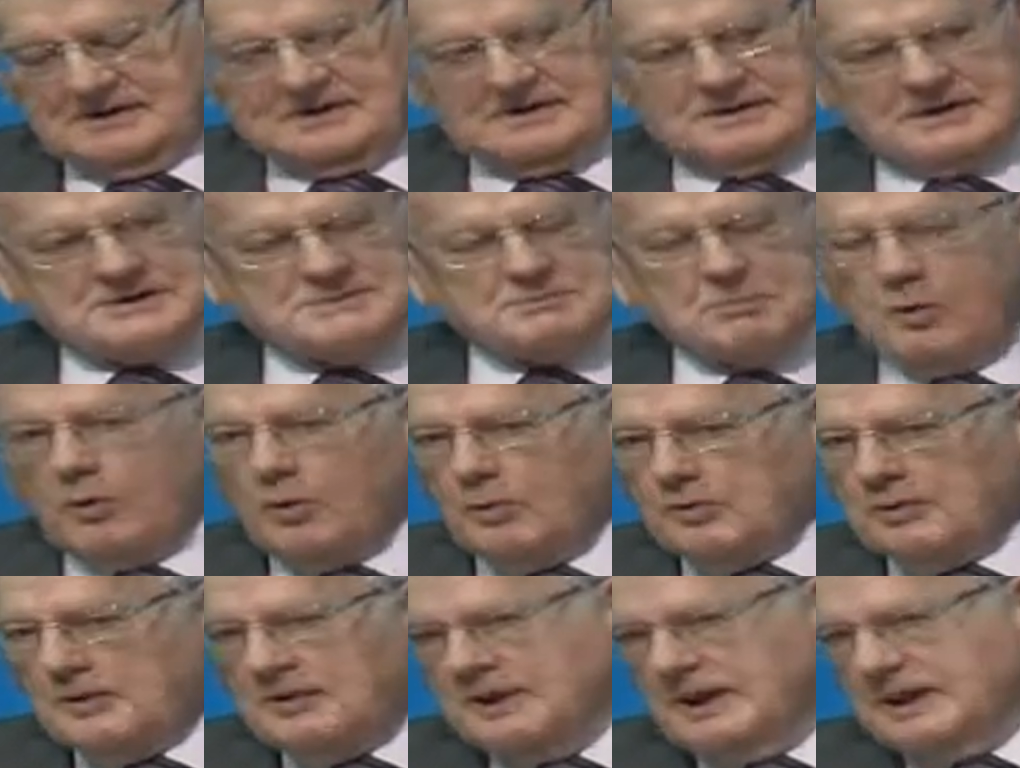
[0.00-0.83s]
There's
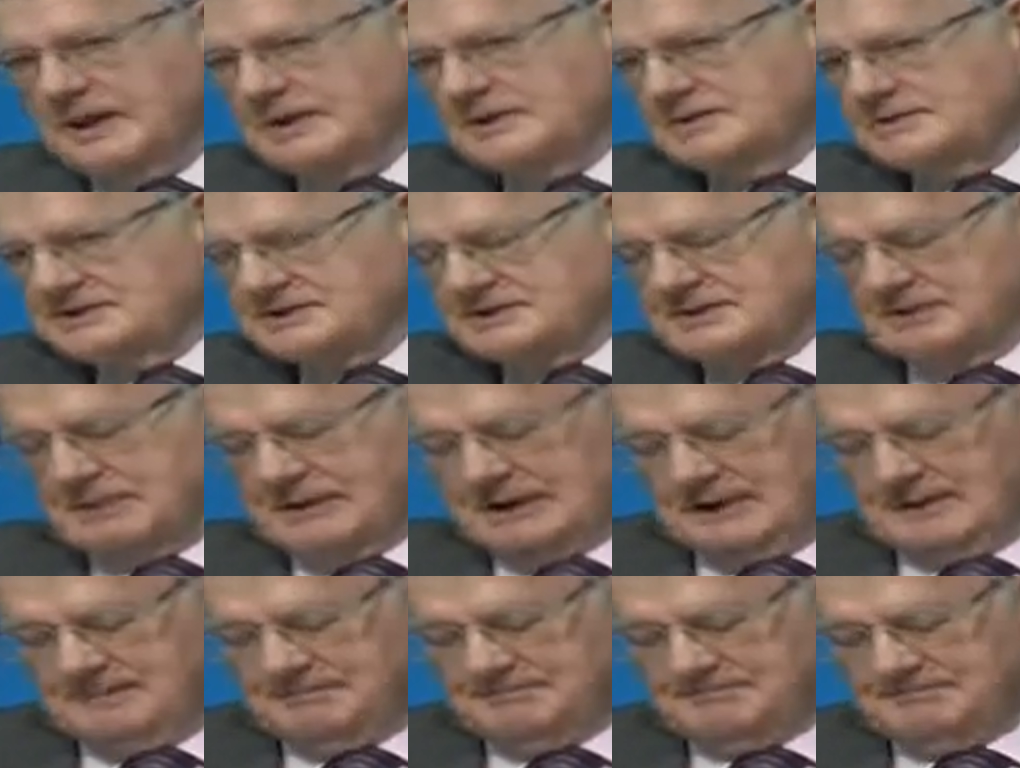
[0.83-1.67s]
more than there used to
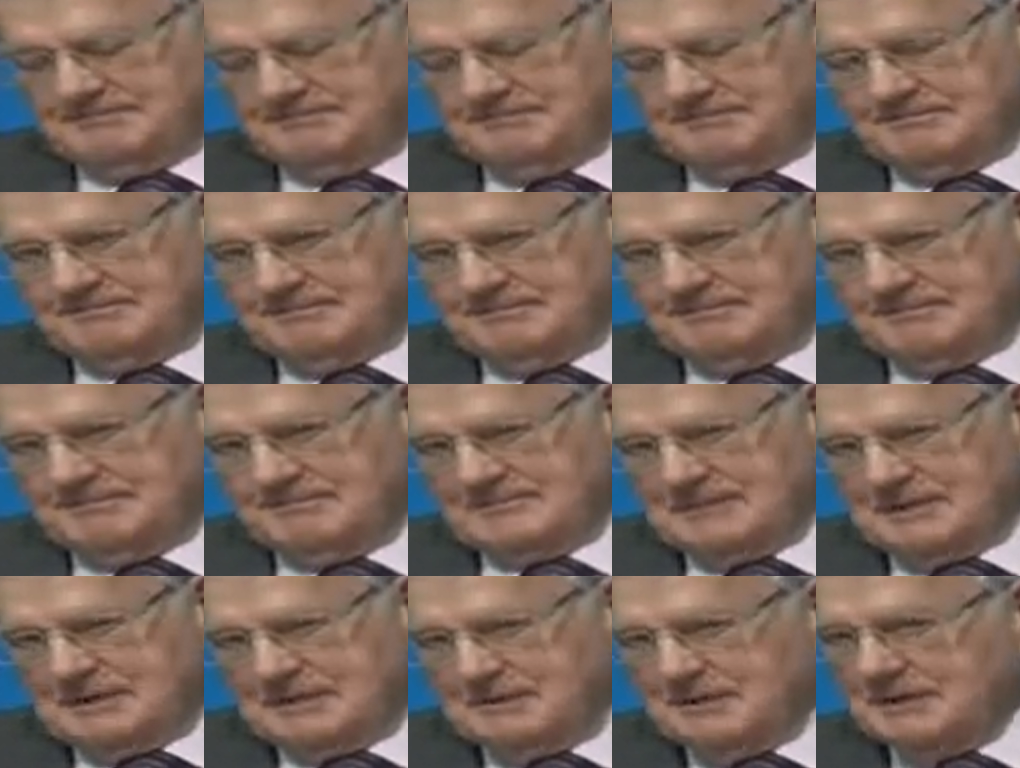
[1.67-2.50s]
be,
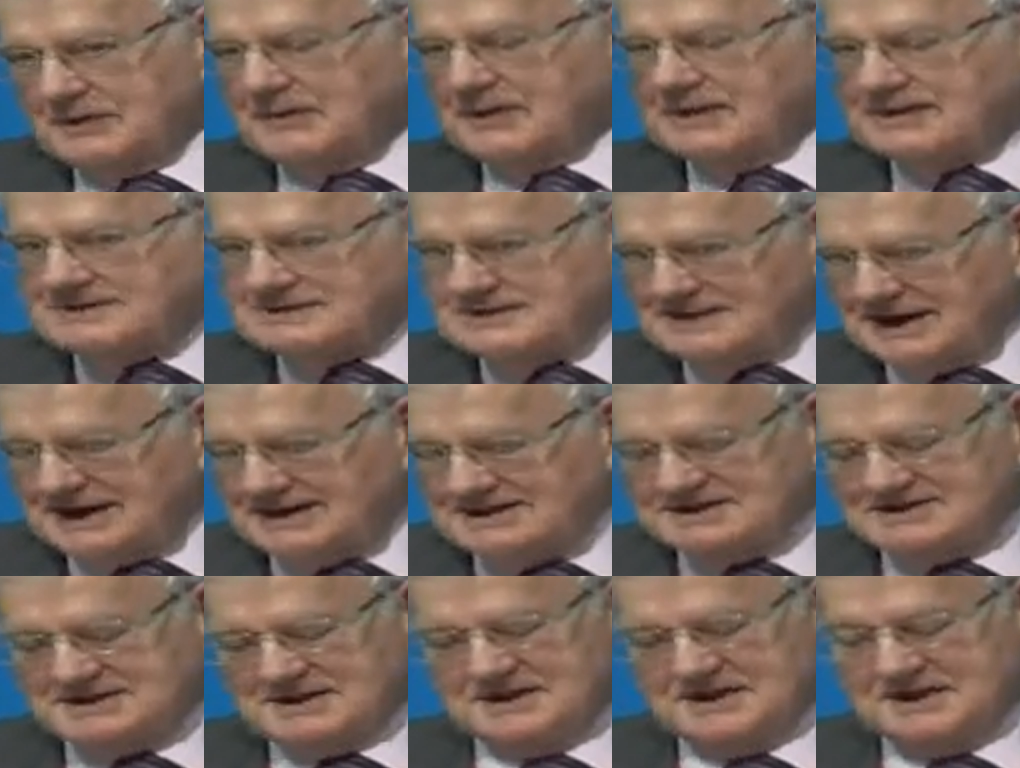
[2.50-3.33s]
but there's
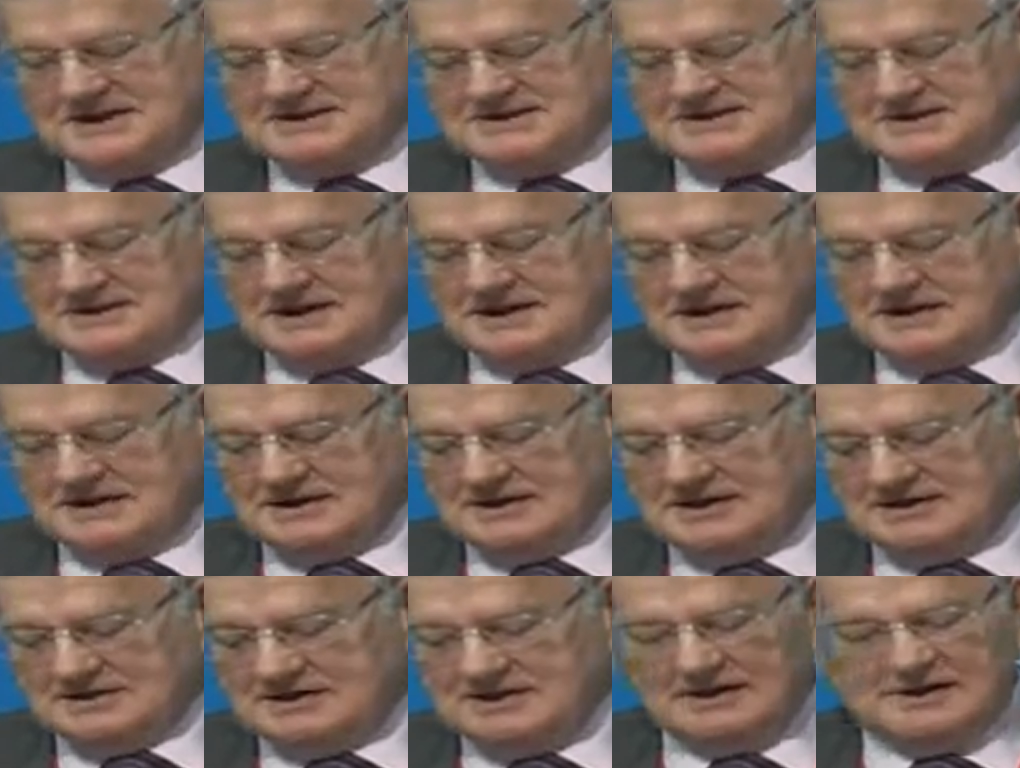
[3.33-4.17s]
less than
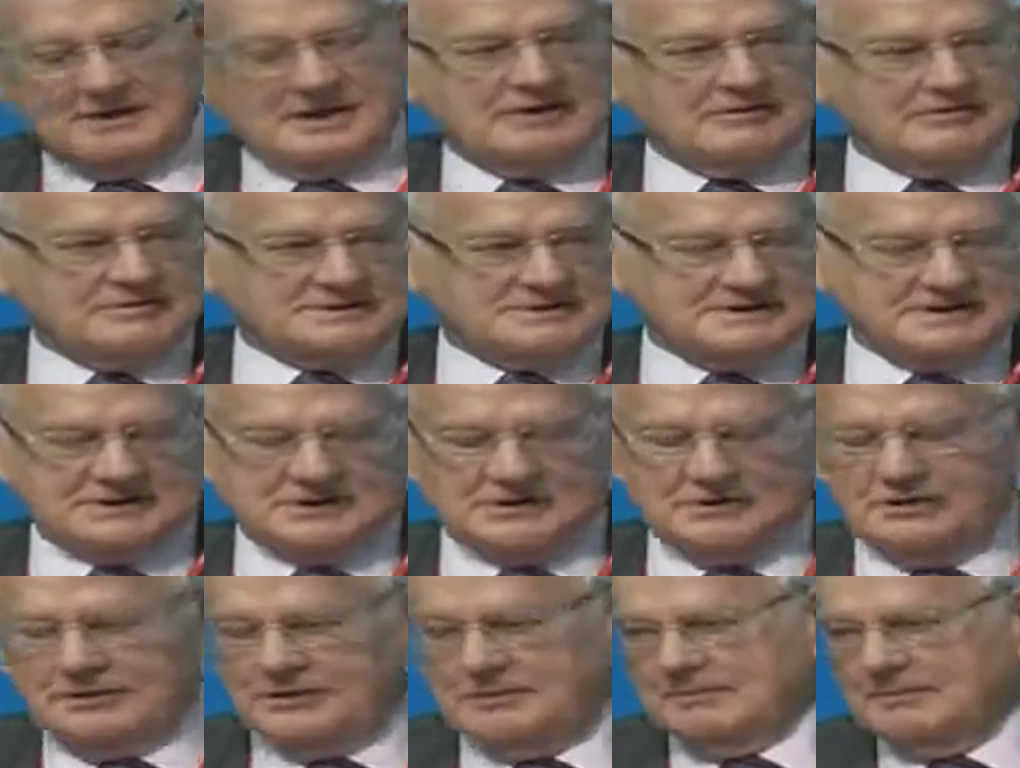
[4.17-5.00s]
there is in
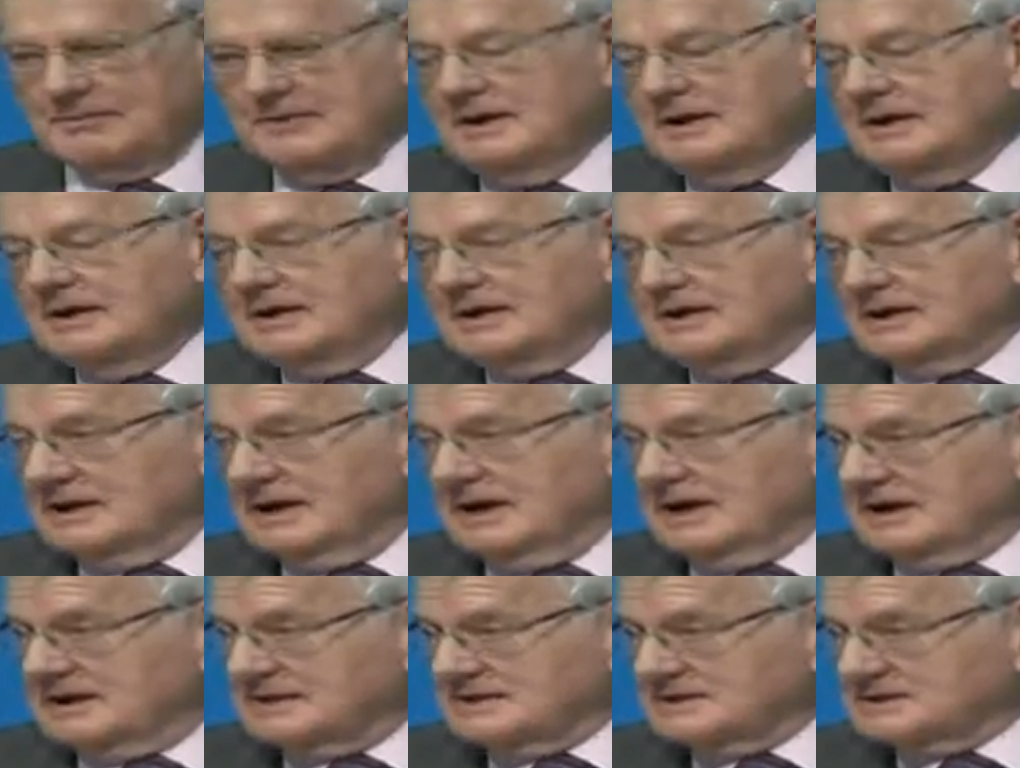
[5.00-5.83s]
Europe,
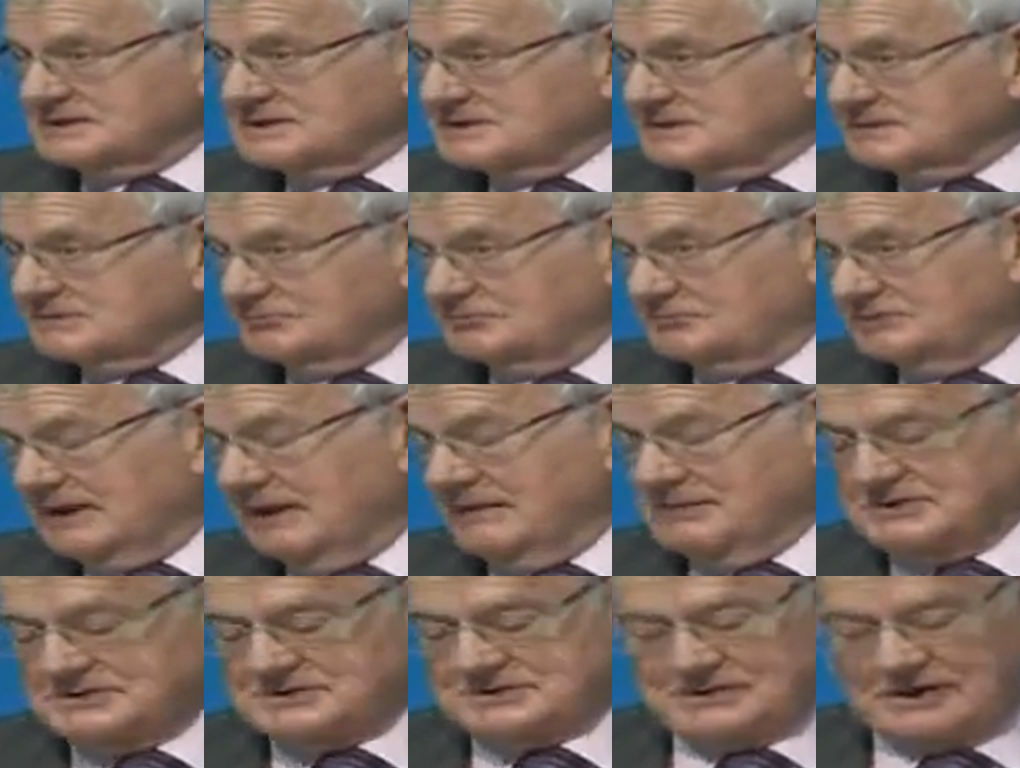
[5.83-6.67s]
as
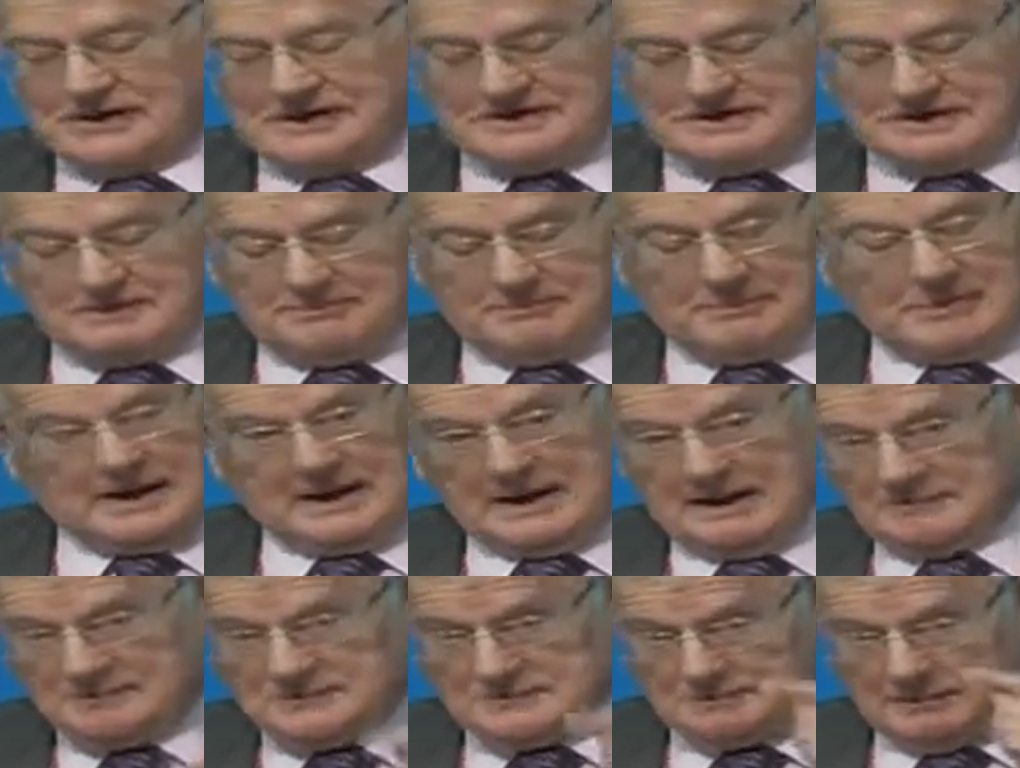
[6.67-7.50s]
demonstrated
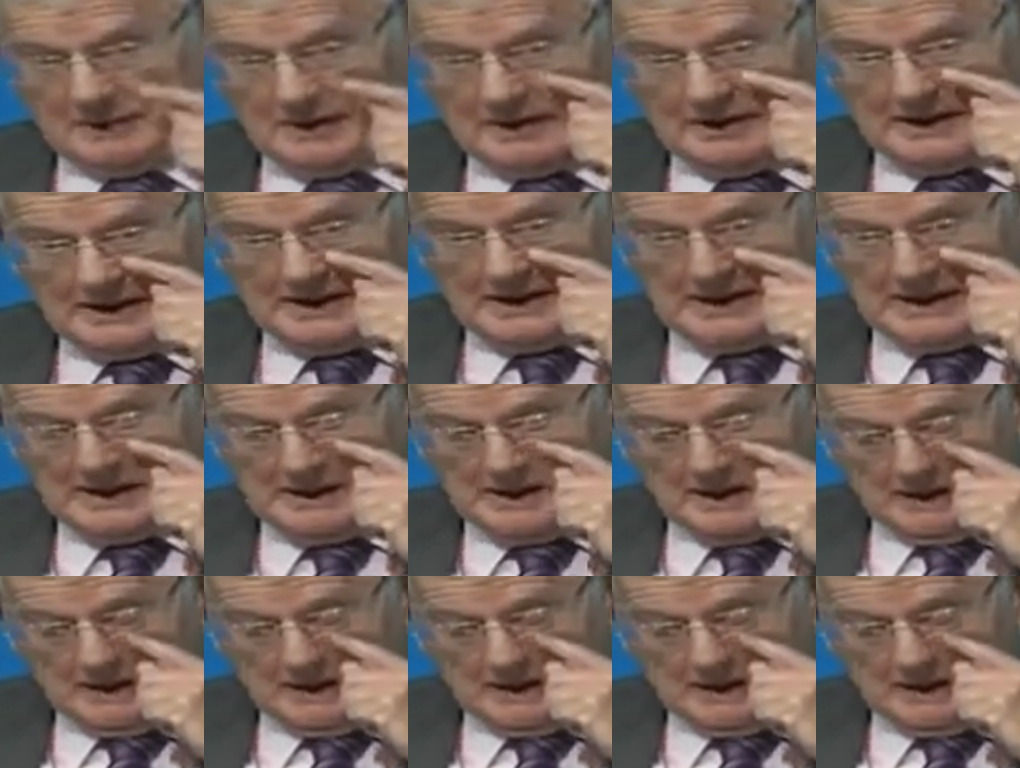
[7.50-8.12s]
perhaps by the